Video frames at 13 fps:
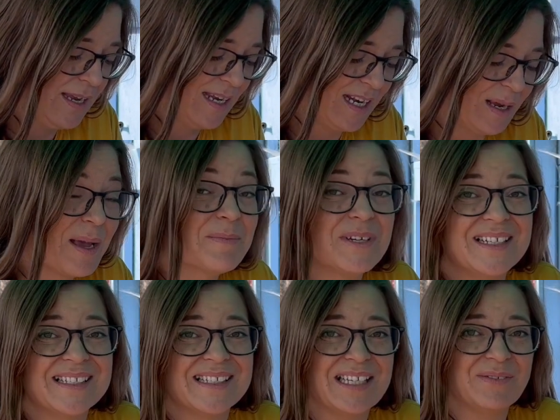I'm going to
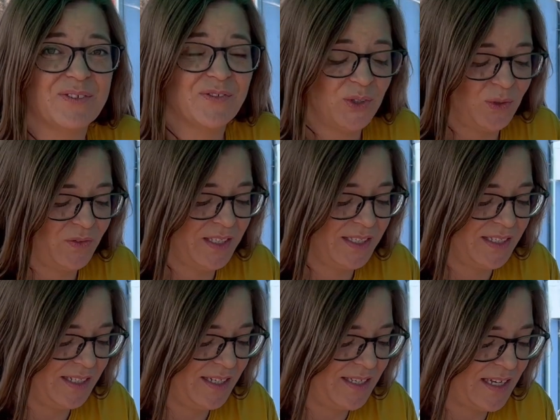save a few of these
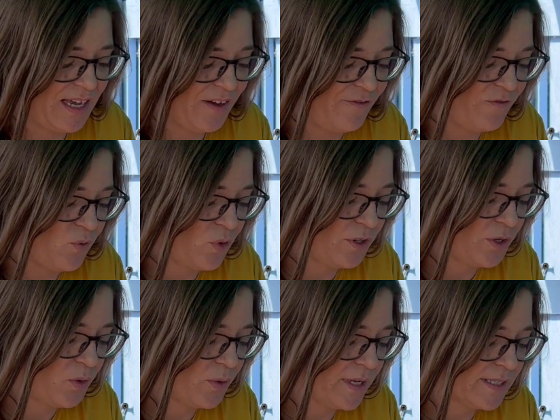seeds. I have 4
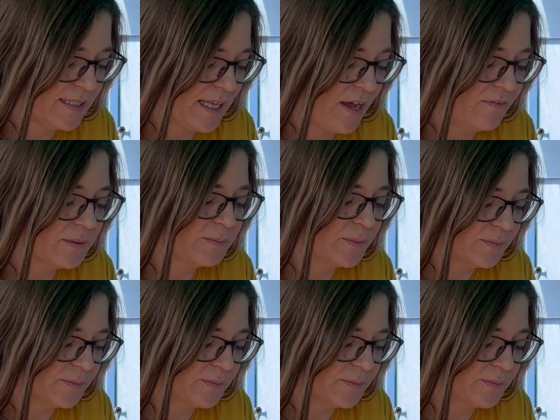little ones left